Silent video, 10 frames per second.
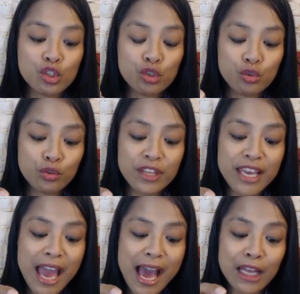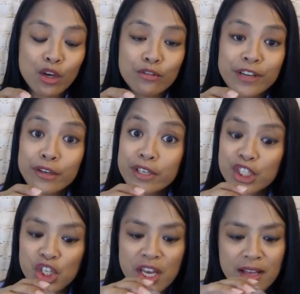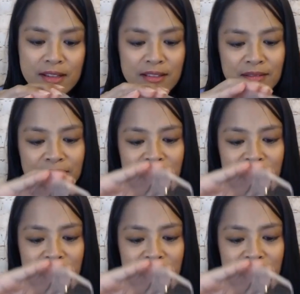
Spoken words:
to the aloe vera gel.